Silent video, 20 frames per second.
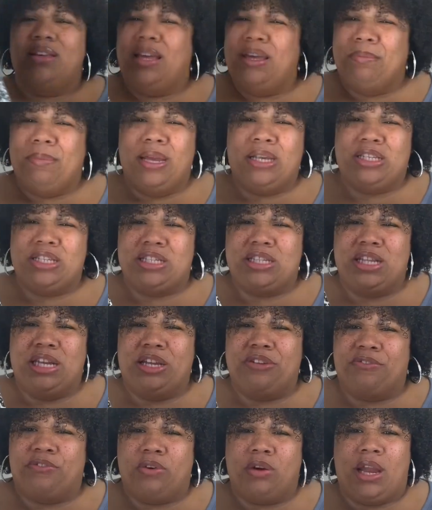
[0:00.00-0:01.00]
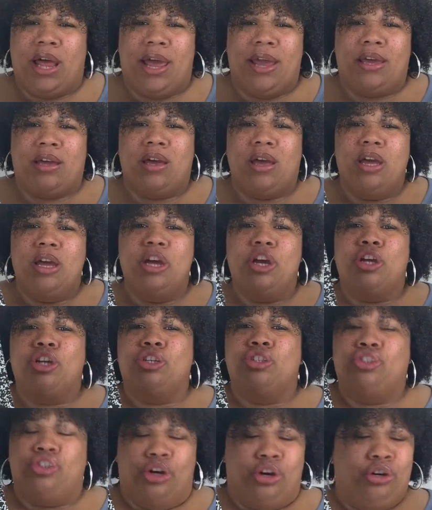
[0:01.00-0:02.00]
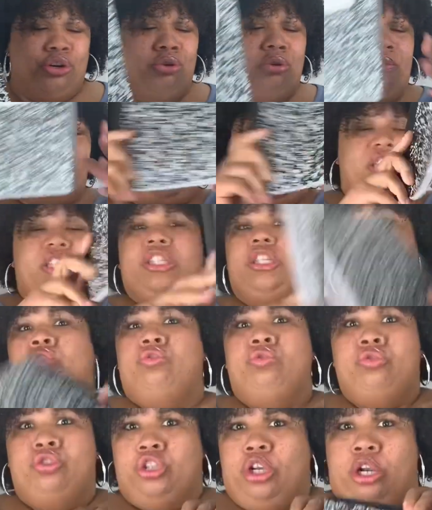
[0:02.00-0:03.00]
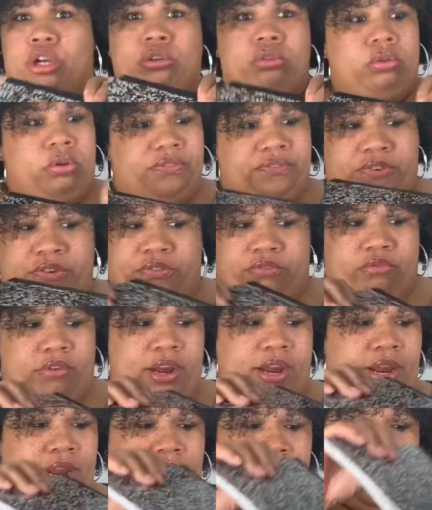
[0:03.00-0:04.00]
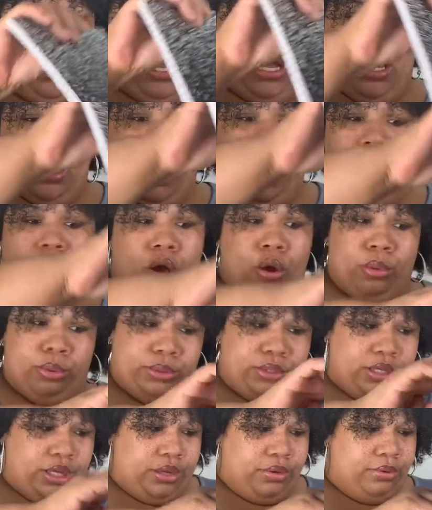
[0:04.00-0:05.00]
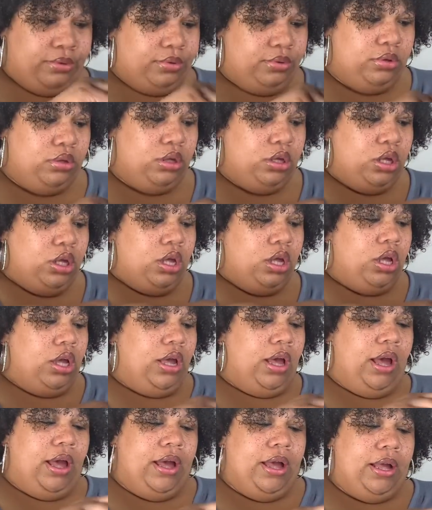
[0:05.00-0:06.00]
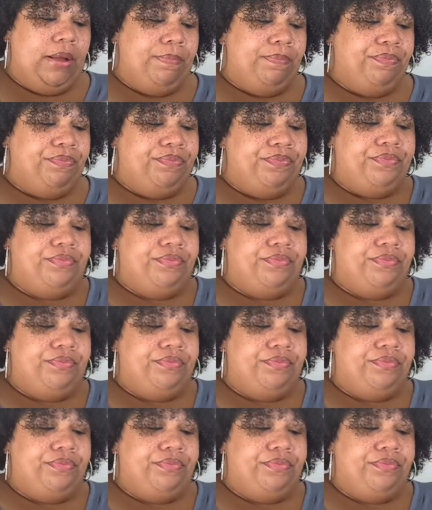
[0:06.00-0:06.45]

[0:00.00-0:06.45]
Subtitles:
he may just need it for, like, journals. They still do journals in fifth grade. I hope so. Some